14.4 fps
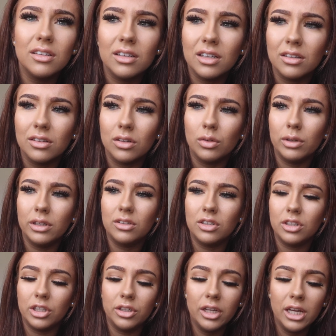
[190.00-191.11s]
as I always
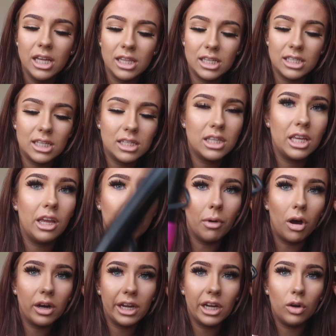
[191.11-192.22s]
do. This is the
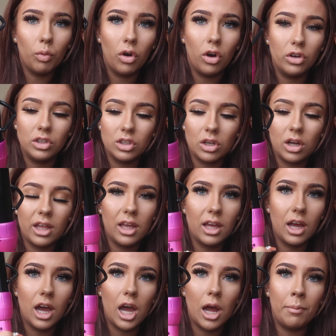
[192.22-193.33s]
Mark Hill wand.
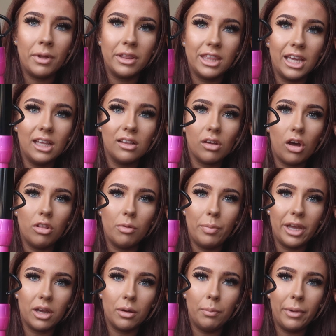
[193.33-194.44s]
These are the
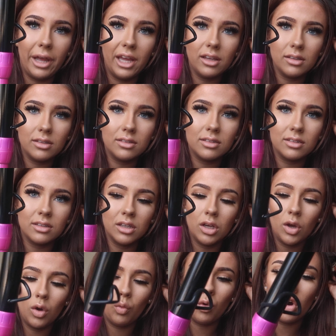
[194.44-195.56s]
pick and mix
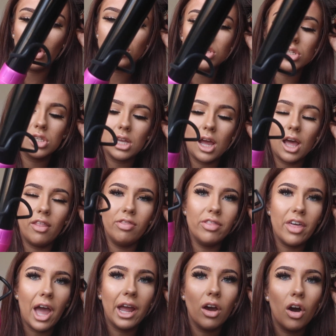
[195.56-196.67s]
ones,
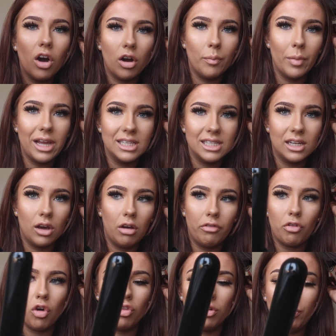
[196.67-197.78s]
and they are amazing.
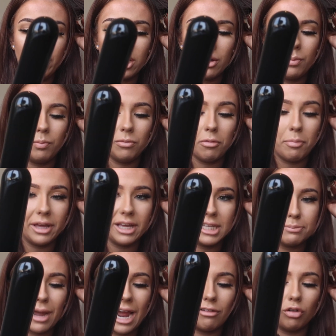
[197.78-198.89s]
I've got the
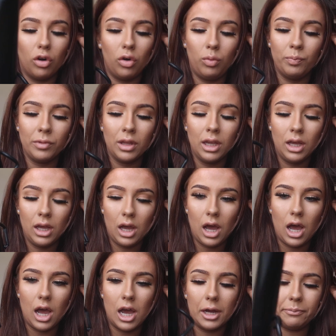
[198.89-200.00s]
biggest barrel,
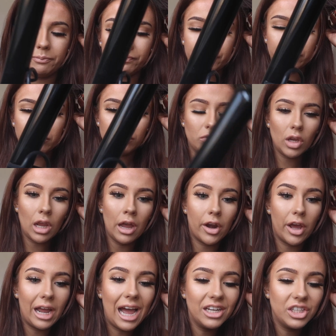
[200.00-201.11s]
and
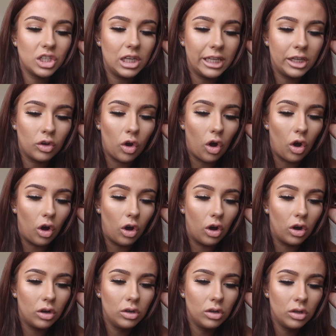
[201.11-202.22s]
I actually
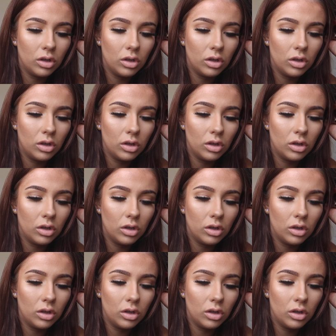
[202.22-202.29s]
got